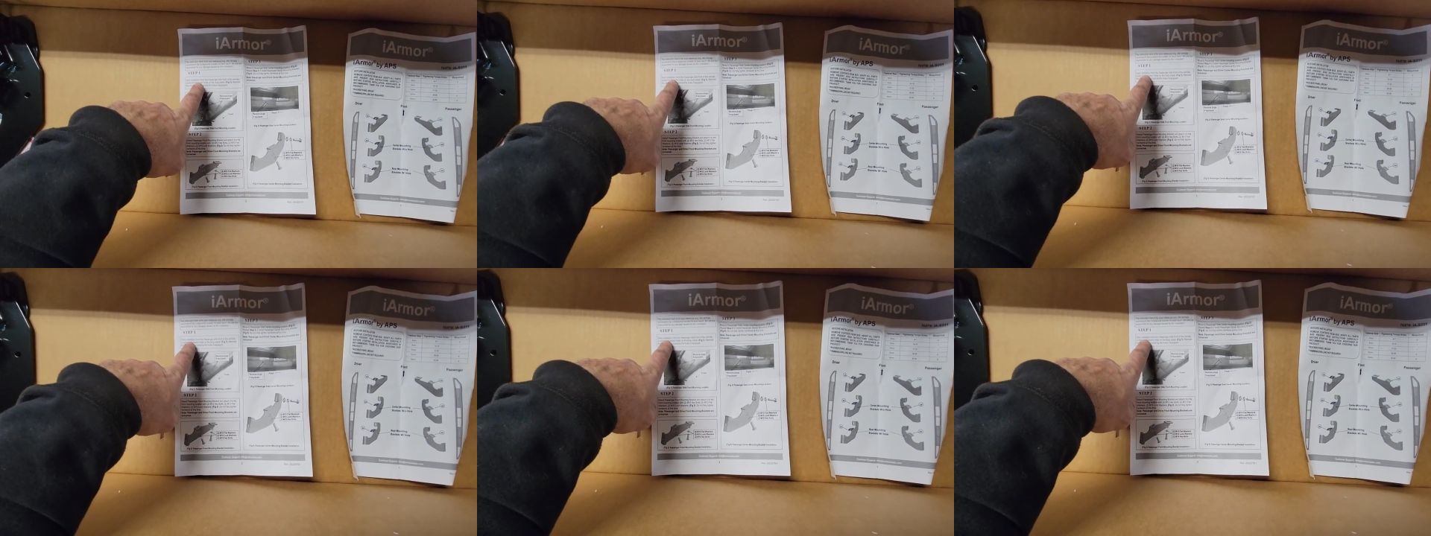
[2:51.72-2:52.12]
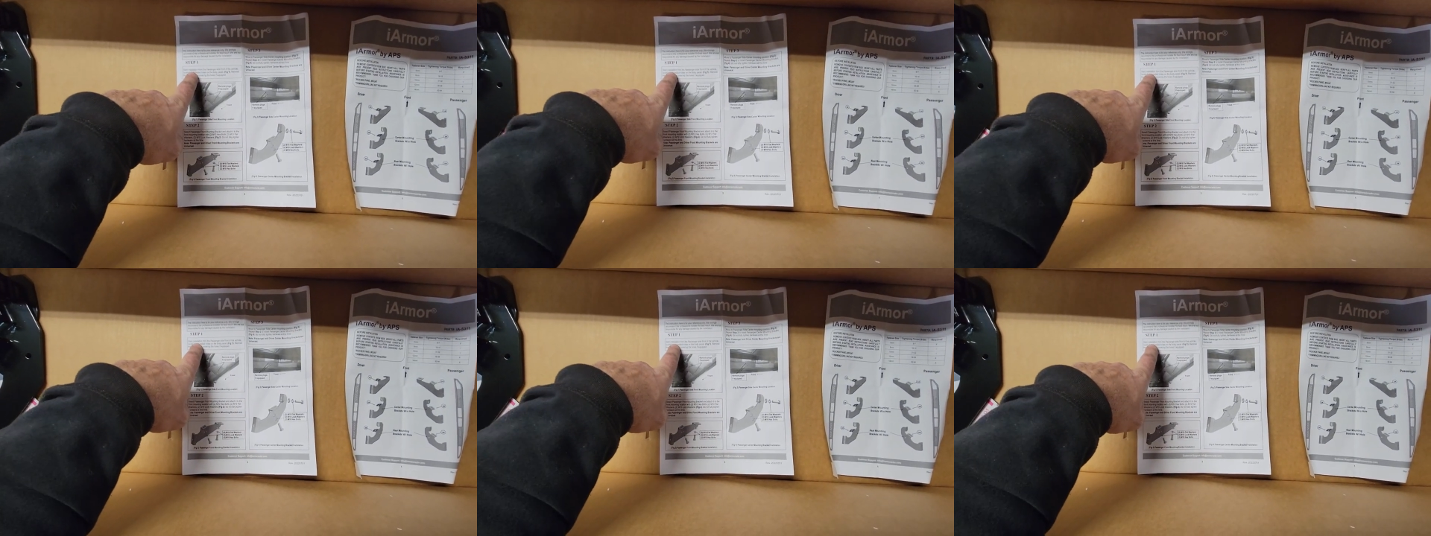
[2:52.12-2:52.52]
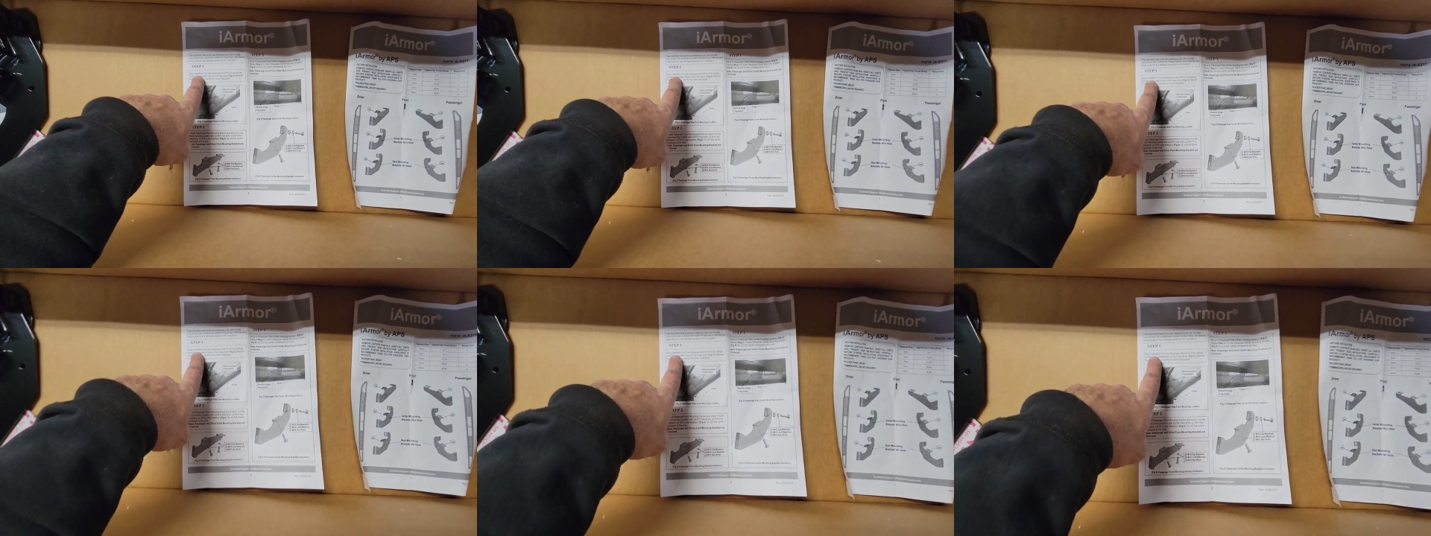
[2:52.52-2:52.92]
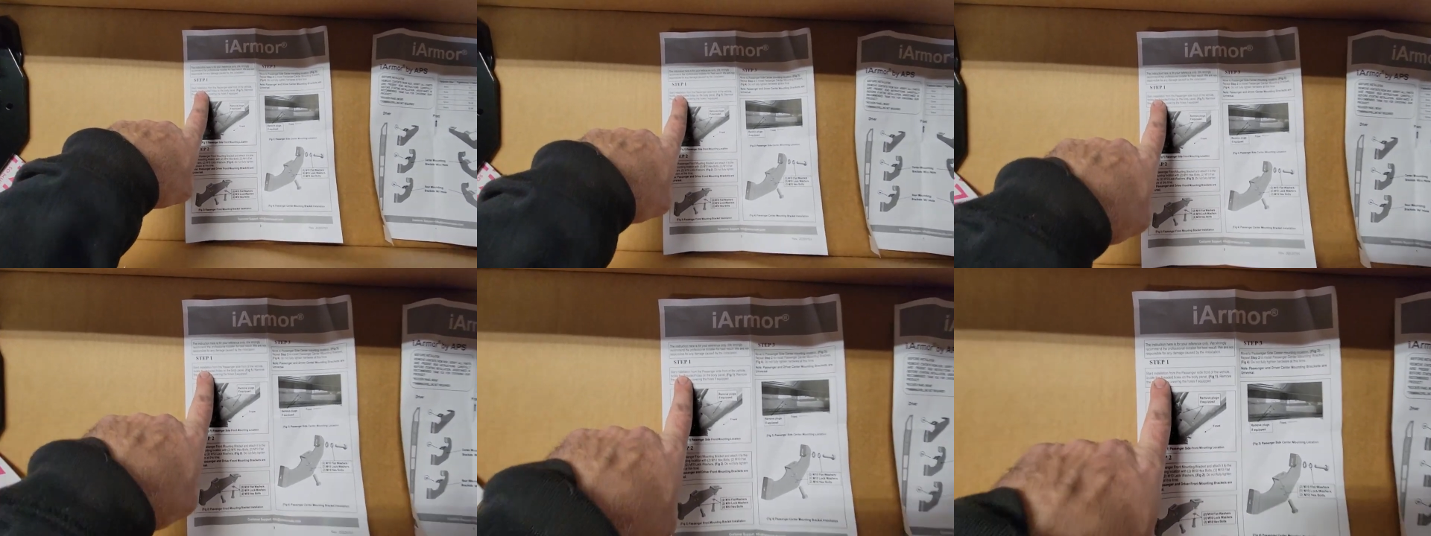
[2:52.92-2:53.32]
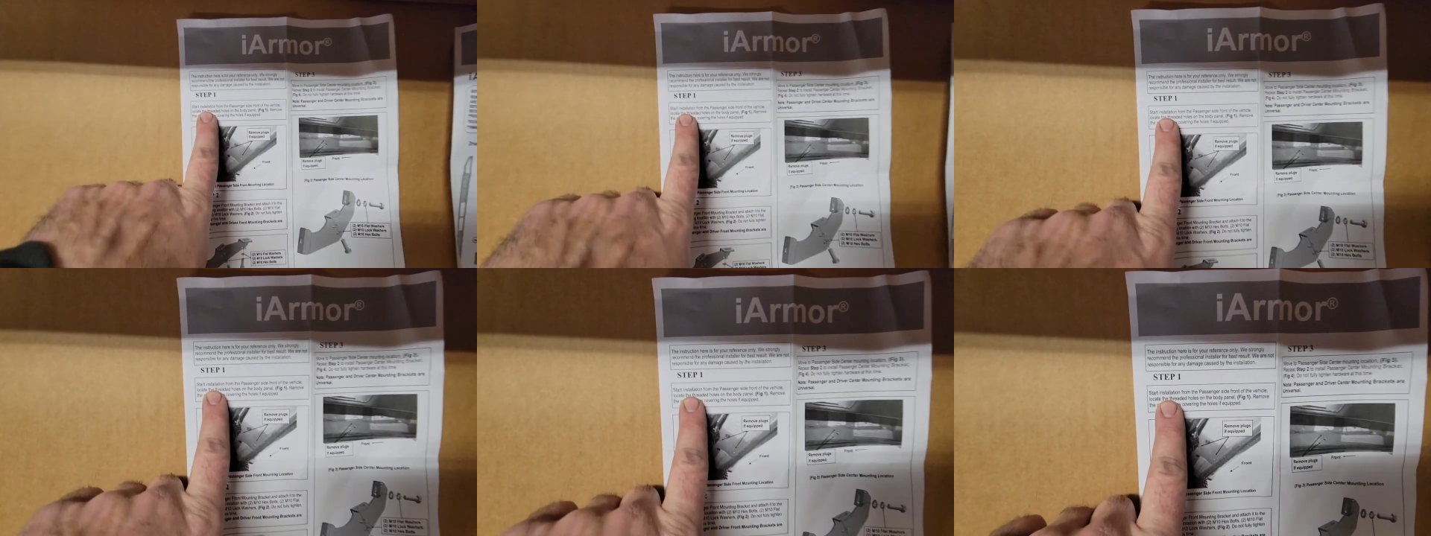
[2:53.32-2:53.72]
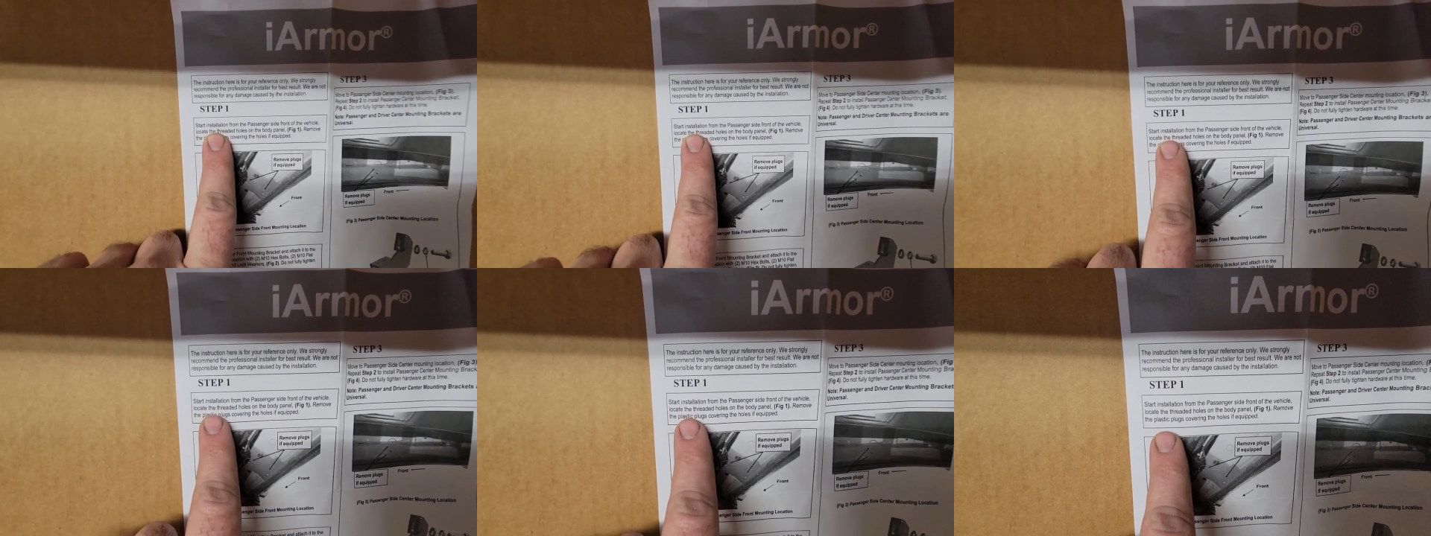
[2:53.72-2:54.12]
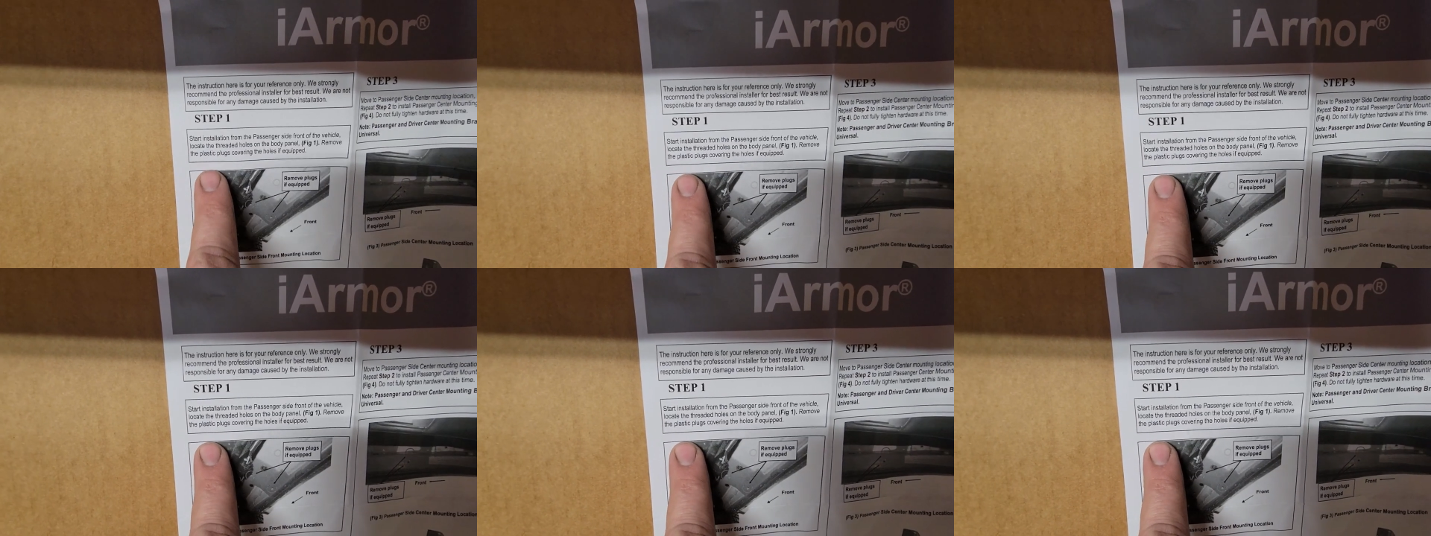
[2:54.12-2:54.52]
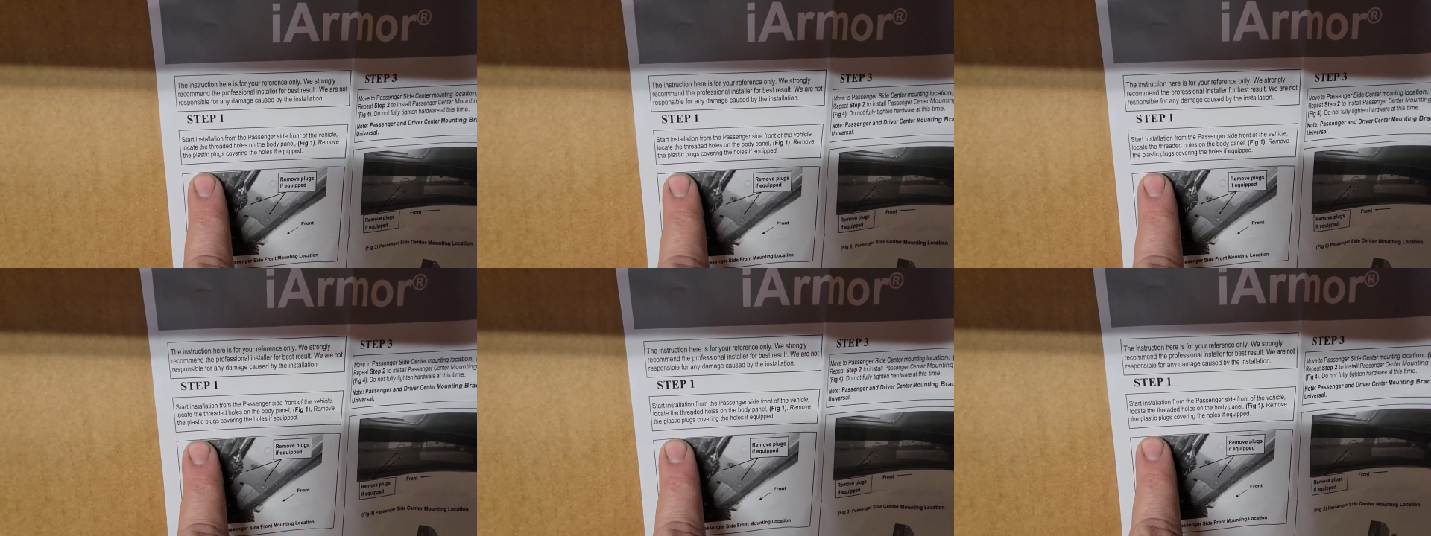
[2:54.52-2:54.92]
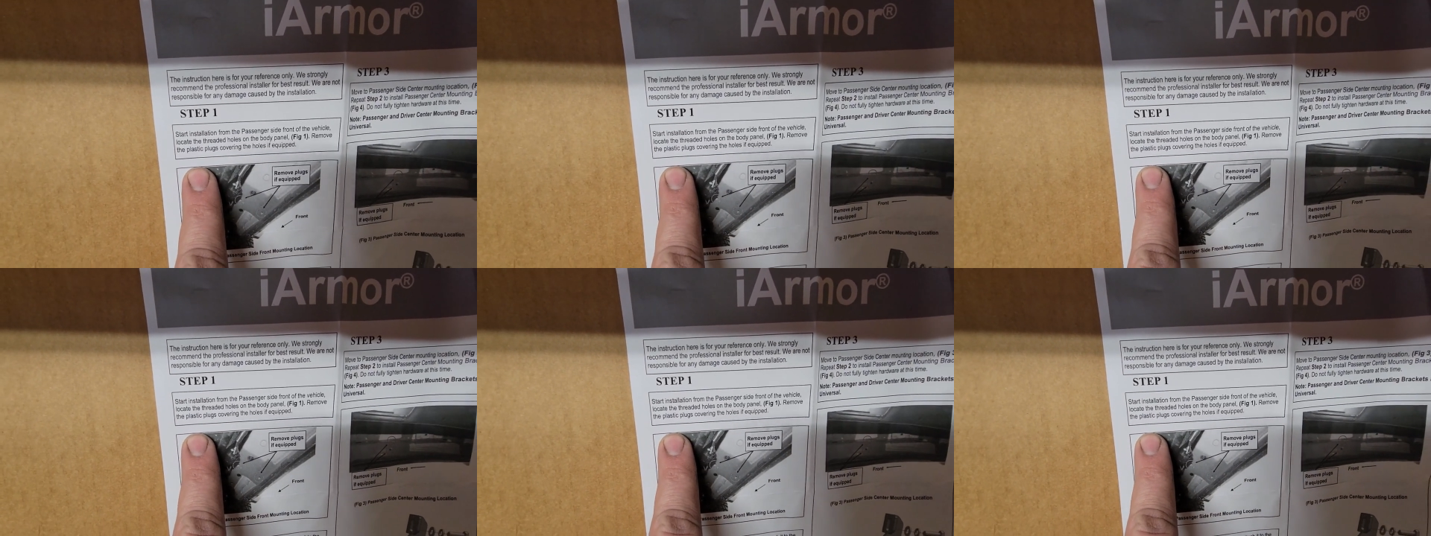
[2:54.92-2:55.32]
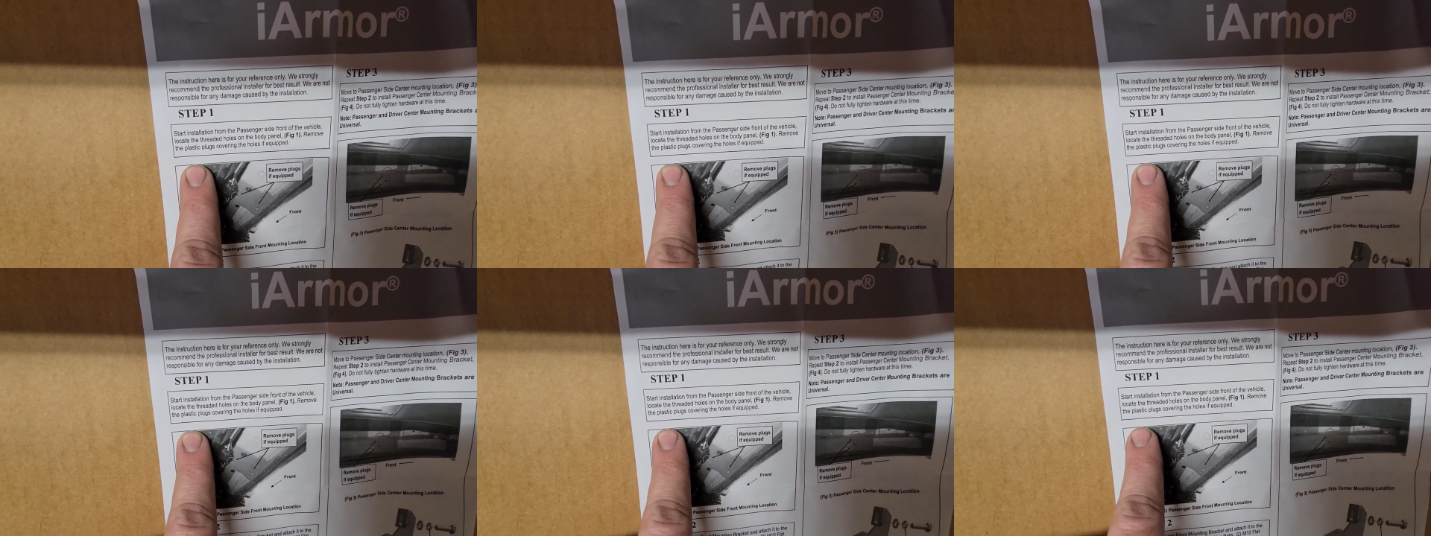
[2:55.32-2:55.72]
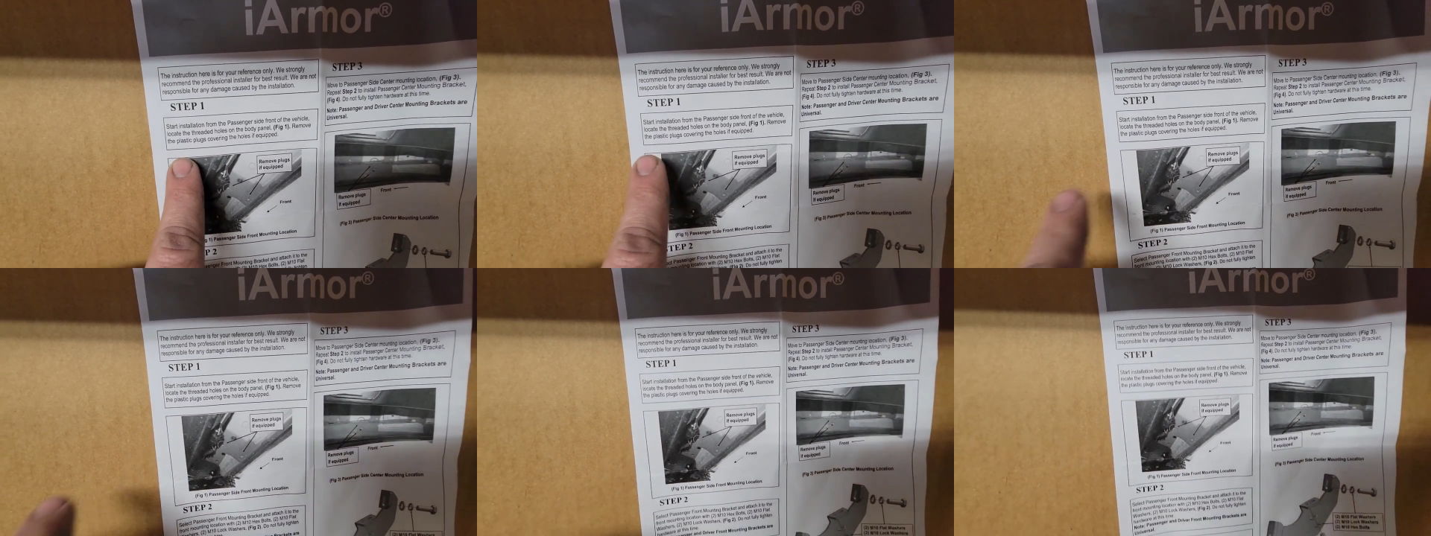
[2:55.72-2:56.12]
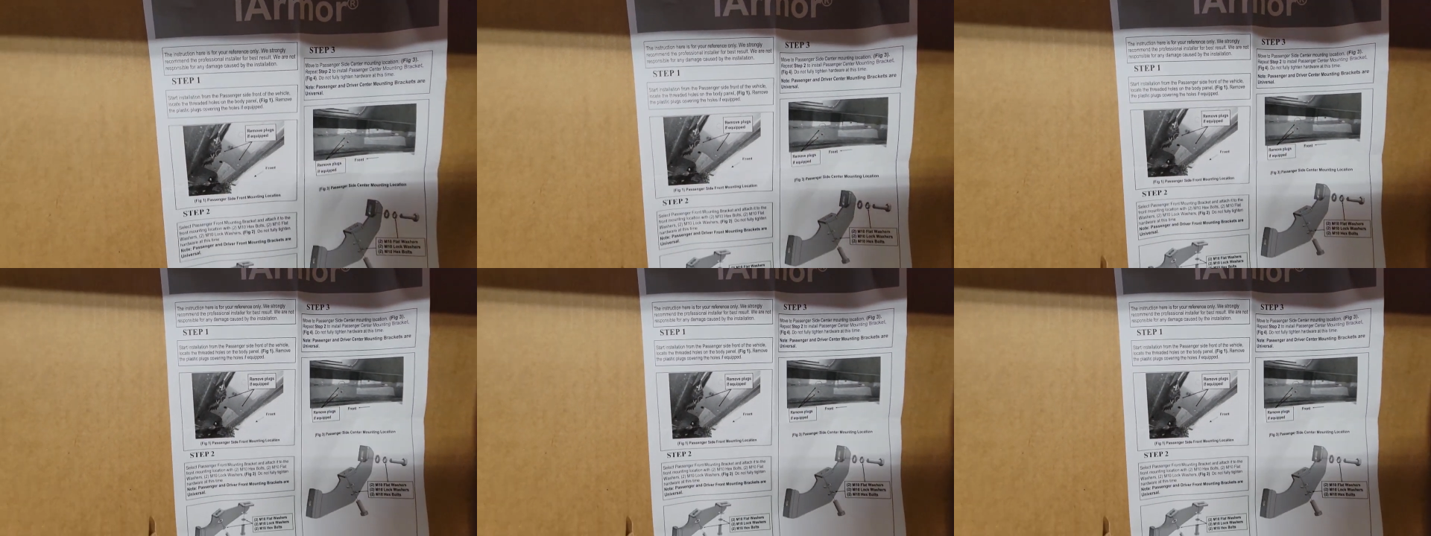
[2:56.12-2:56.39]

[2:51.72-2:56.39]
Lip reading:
(no speaker visible)